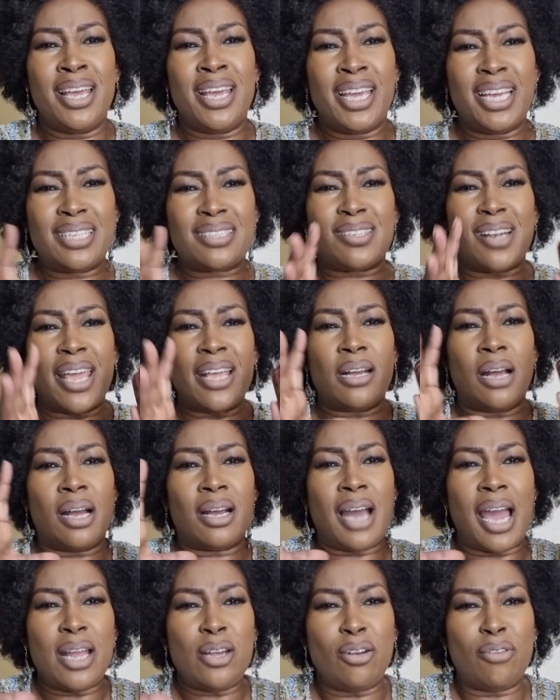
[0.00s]
it's like a
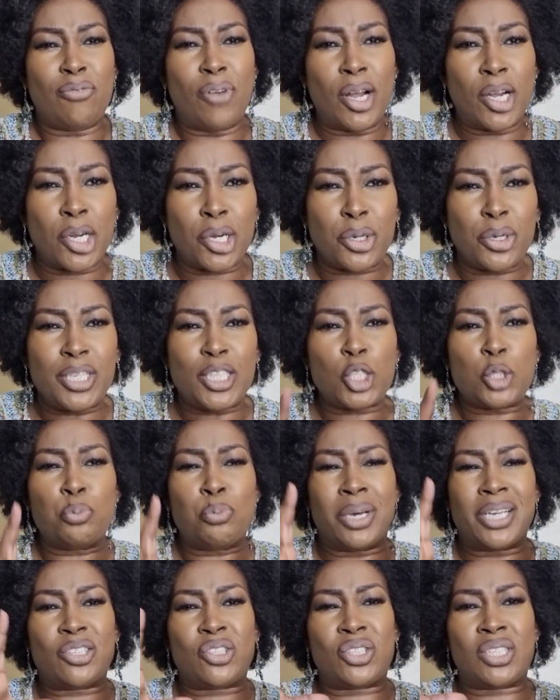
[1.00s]
kind of a
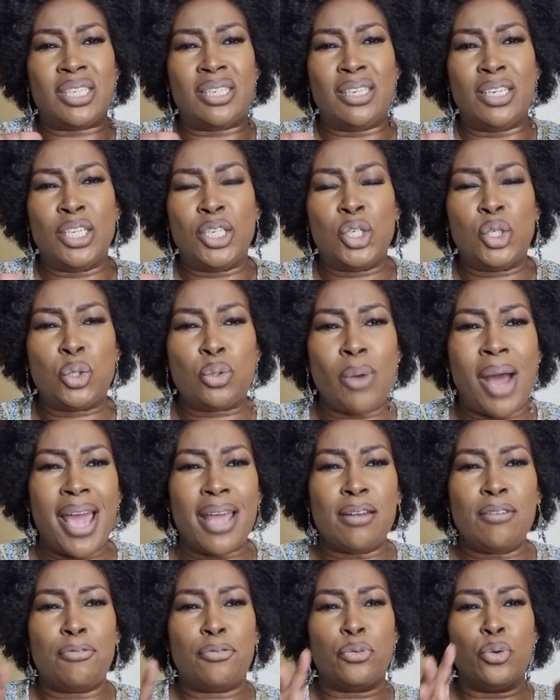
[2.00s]
Christmassy,
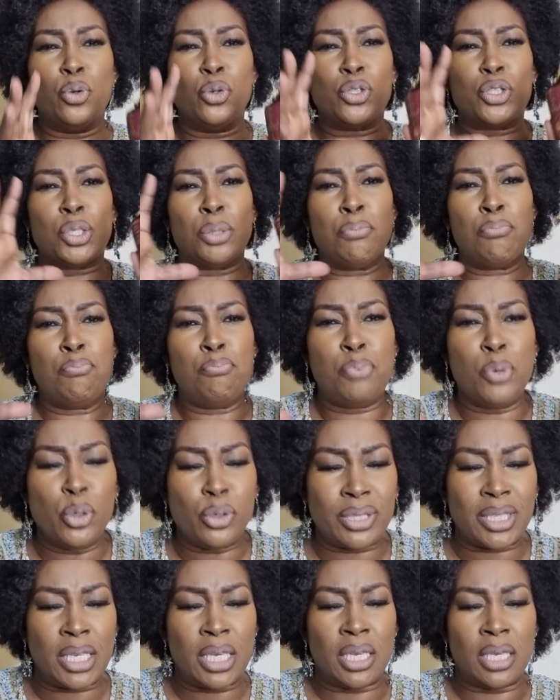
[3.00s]
dried fruits,
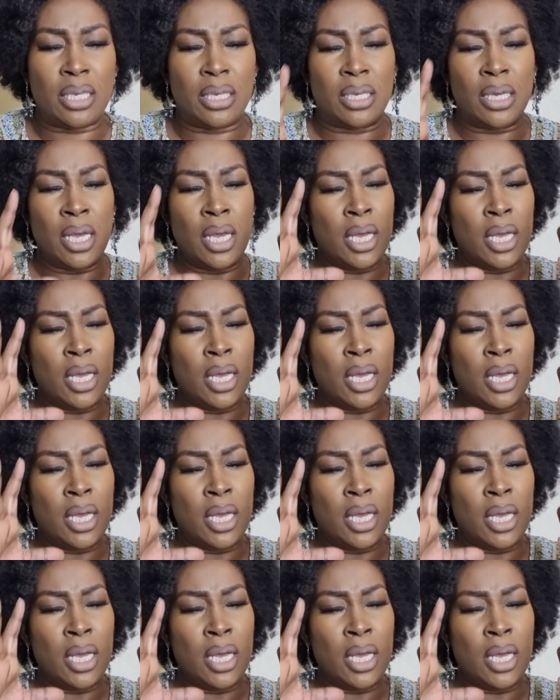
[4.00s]
boozy,